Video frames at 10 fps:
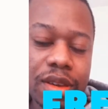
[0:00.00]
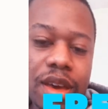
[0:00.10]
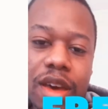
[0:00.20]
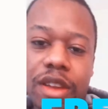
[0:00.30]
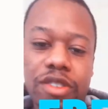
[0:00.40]

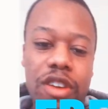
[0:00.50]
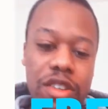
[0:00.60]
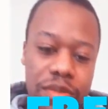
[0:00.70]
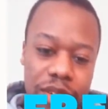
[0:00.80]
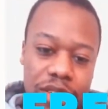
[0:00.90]
And it starts
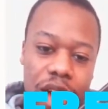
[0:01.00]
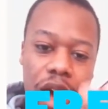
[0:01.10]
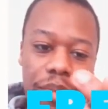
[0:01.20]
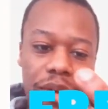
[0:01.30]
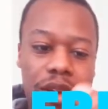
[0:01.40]
from the
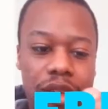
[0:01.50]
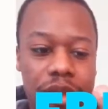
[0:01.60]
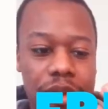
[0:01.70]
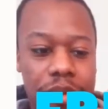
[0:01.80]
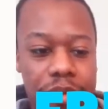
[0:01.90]
top
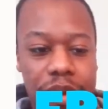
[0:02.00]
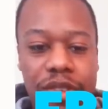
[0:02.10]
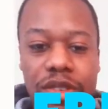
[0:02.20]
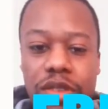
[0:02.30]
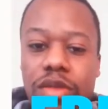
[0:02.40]
and
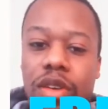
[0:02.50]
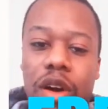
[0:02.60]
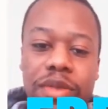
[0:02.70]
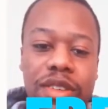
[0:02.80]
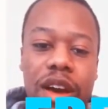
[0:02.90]
basically you can
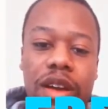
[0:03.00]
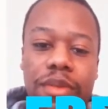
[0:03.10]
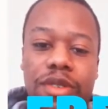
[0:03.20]
always count up.